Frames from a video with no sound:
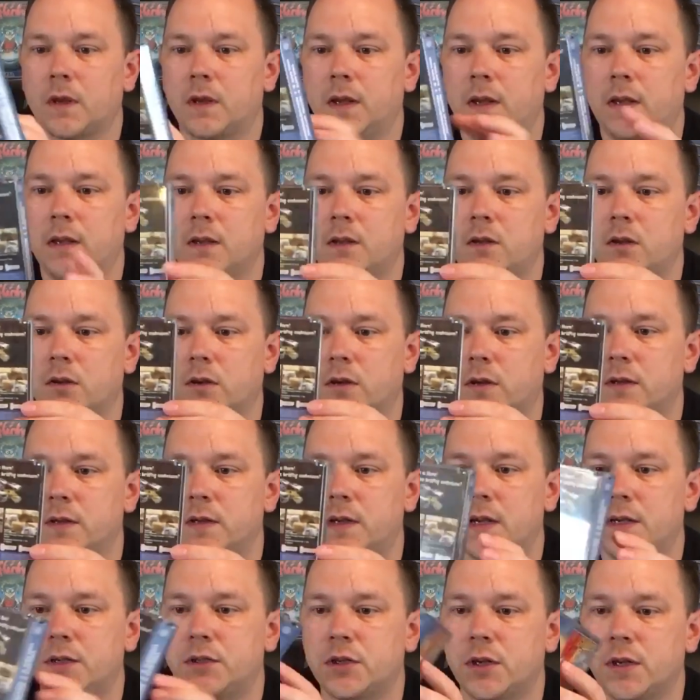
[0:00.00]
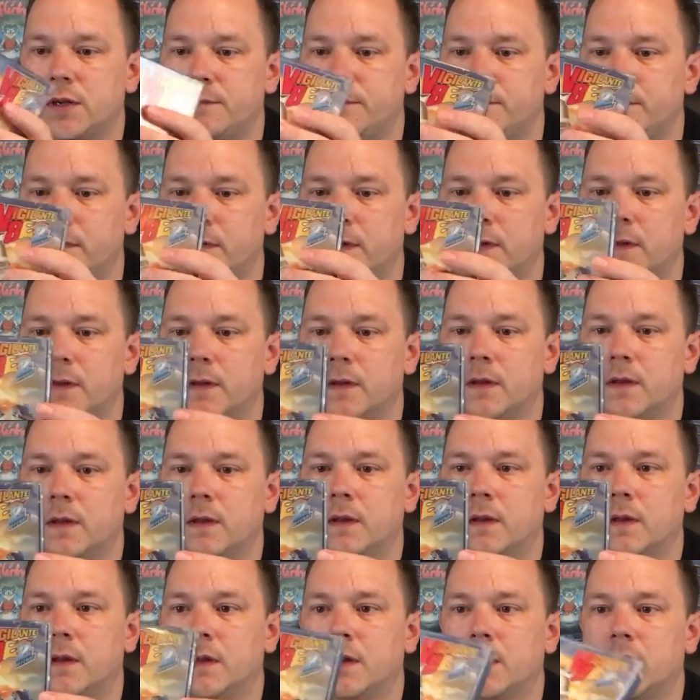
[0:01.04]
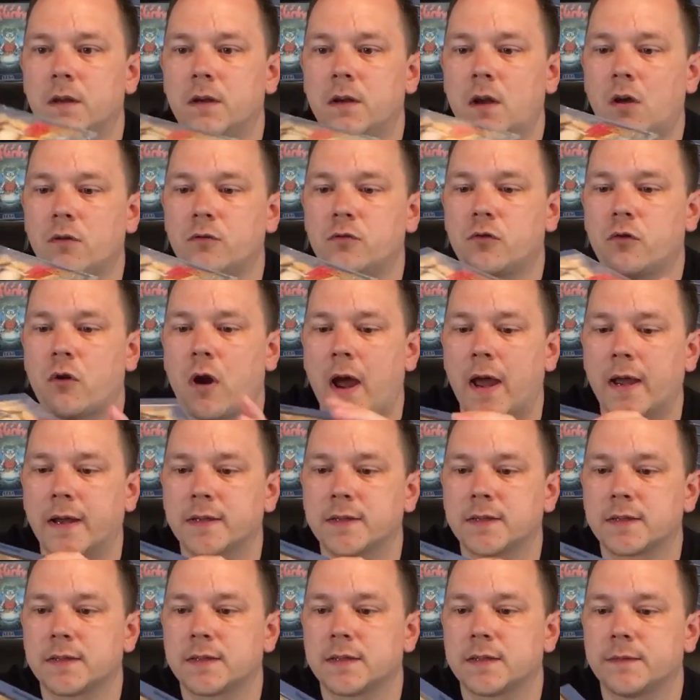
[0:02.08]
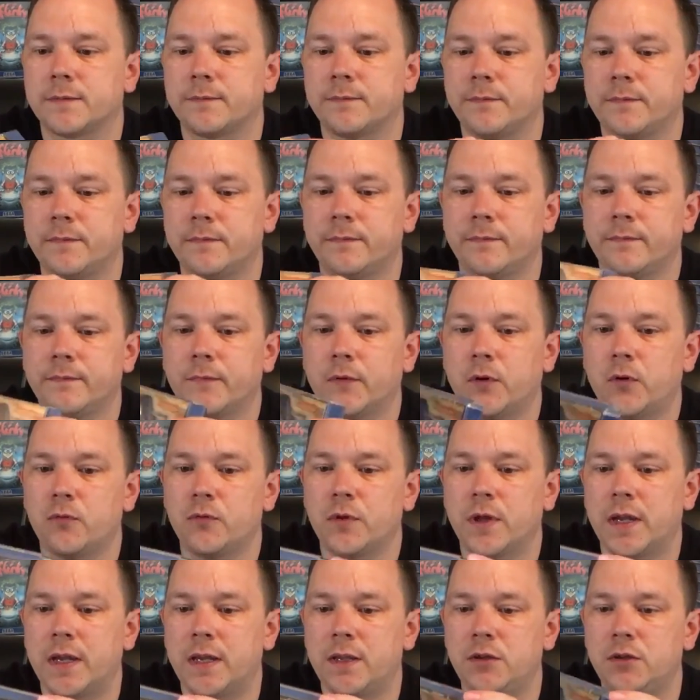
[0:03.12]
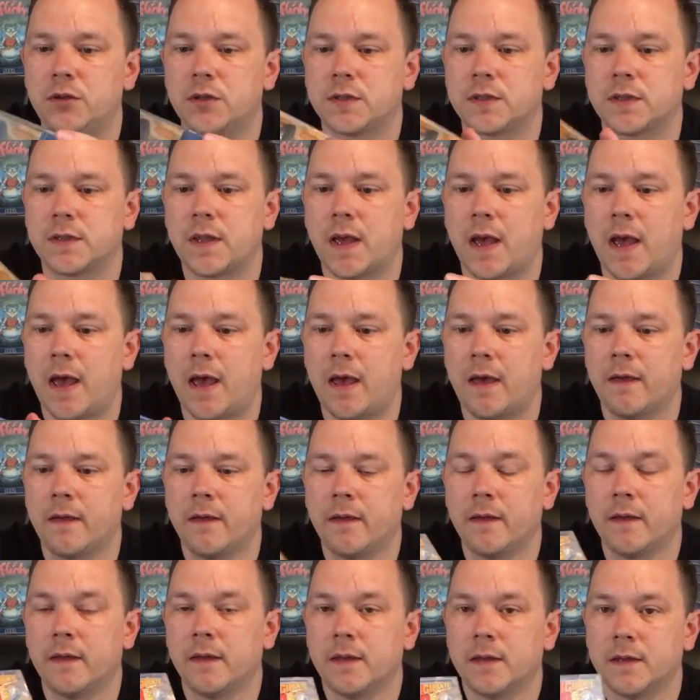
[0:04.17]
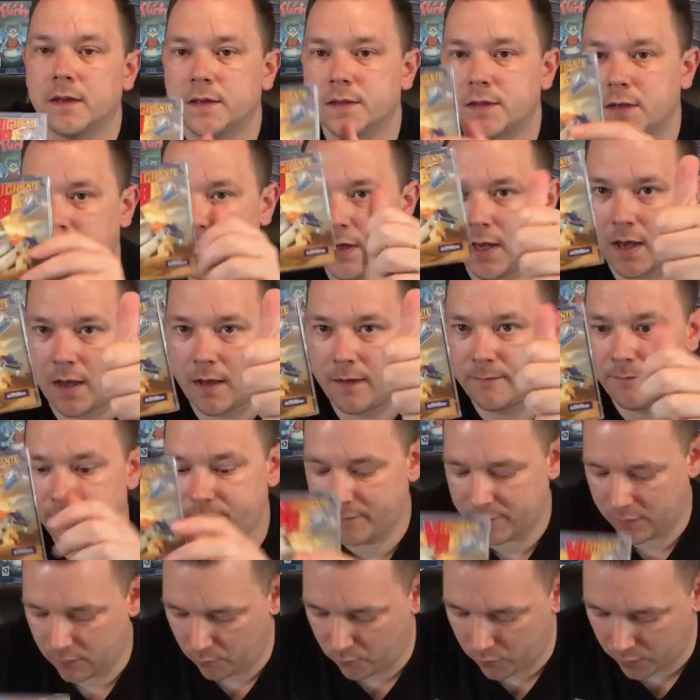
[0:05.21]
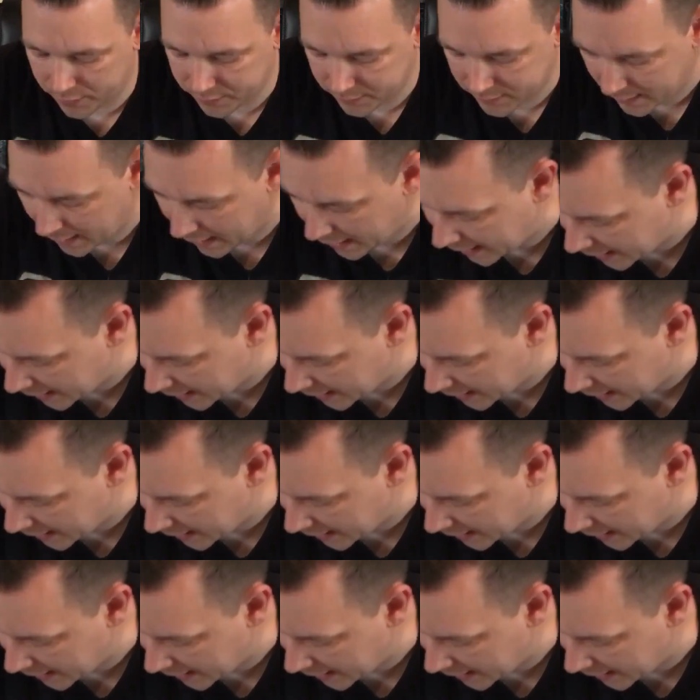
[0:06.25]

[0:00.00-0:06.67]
in good condition, no cracks, all the hinges are there. So yeah, one to